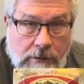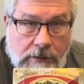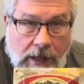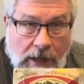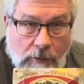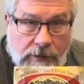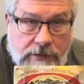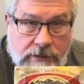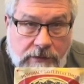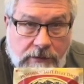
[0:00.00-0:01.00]

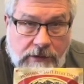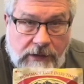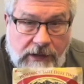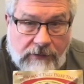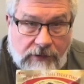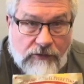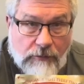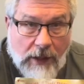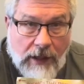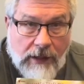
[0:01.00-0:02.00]
calories in this
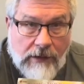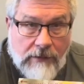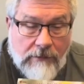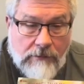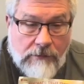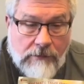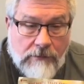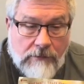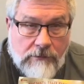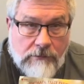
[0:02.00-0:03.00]
bag.
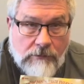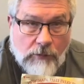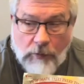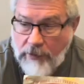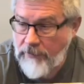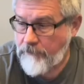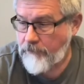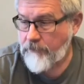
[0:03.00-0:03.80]
All right.